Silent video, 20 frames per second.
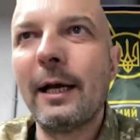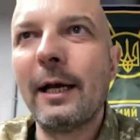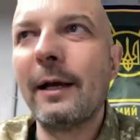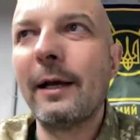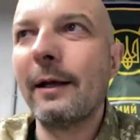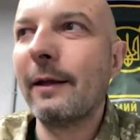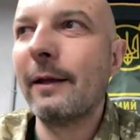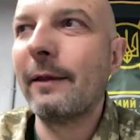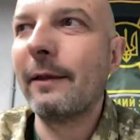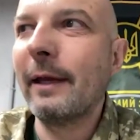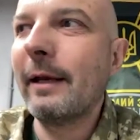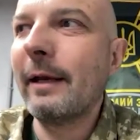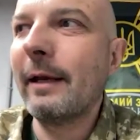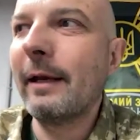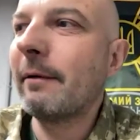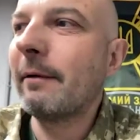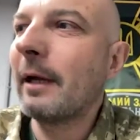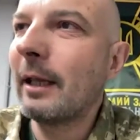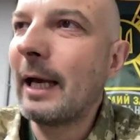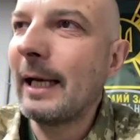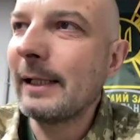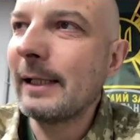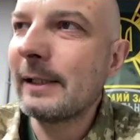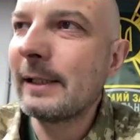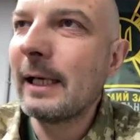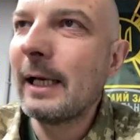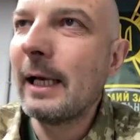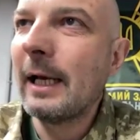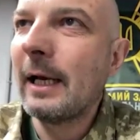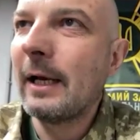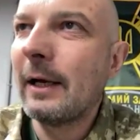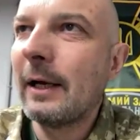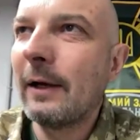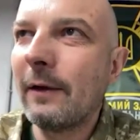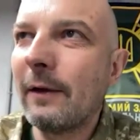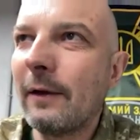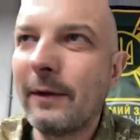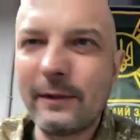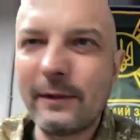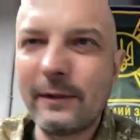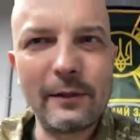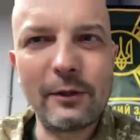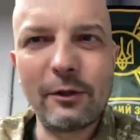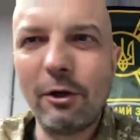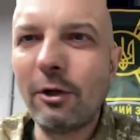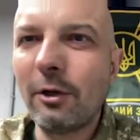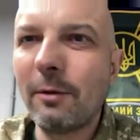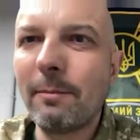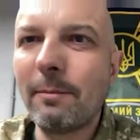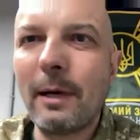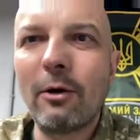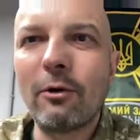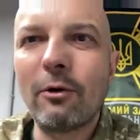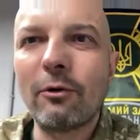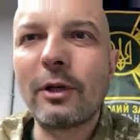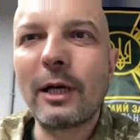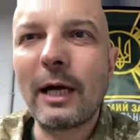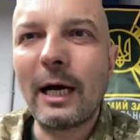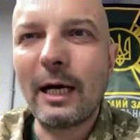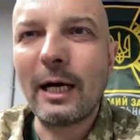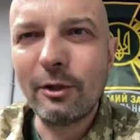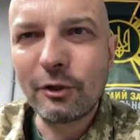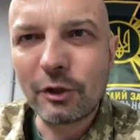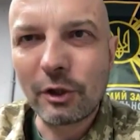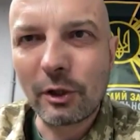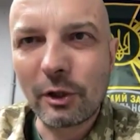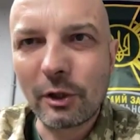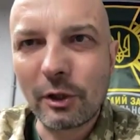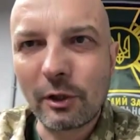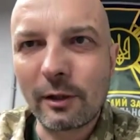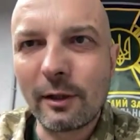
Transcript: uh, they realize this is not about culture.